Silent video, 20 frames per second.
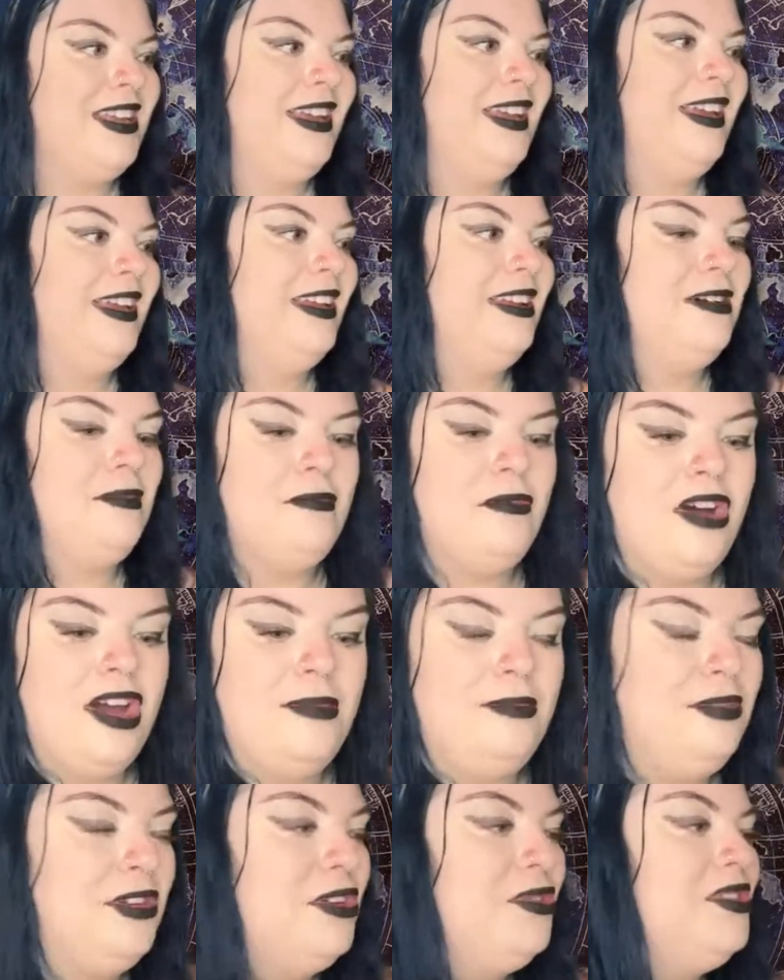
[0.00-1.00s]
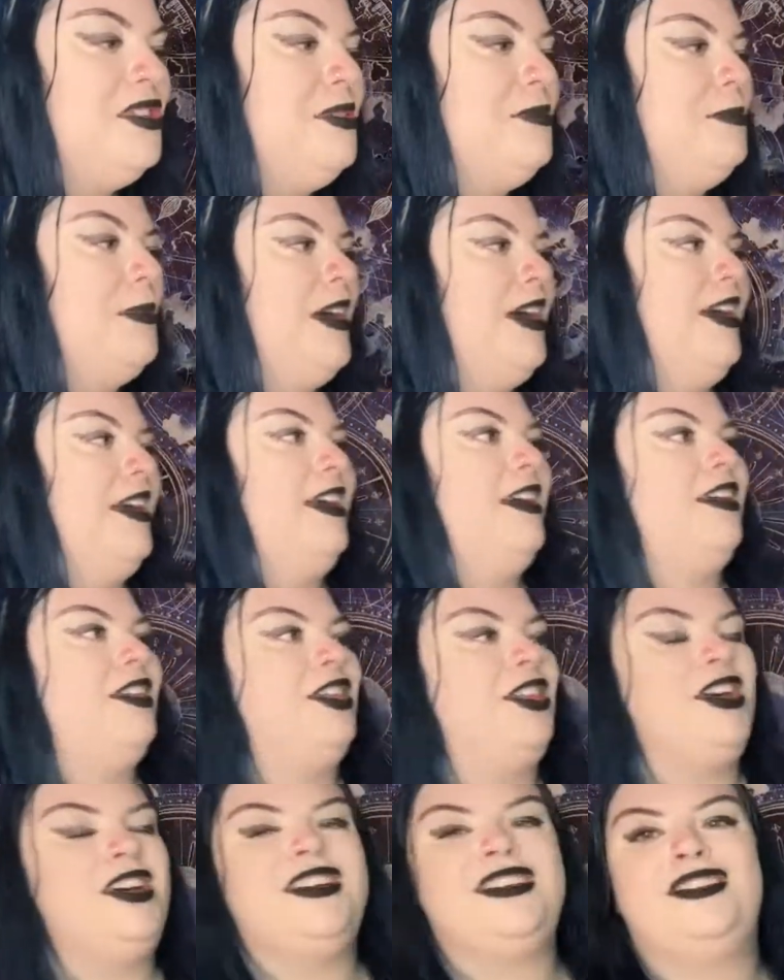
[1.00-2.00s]
in my Beauty Bay
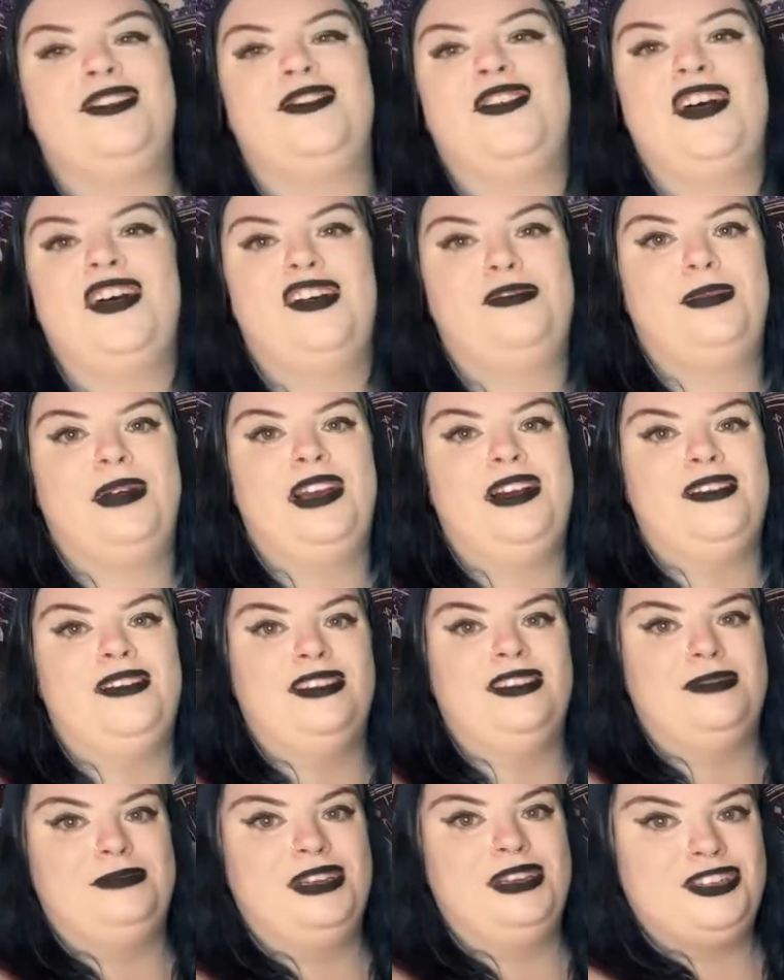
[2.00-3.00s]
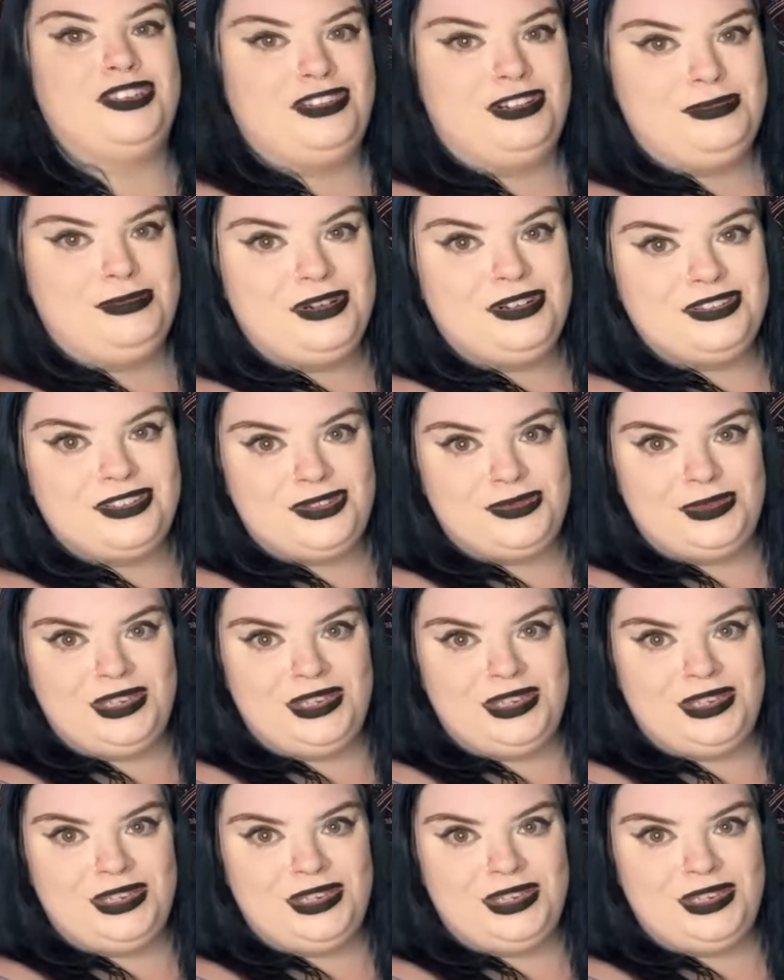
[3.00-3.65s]
£35 mystery box.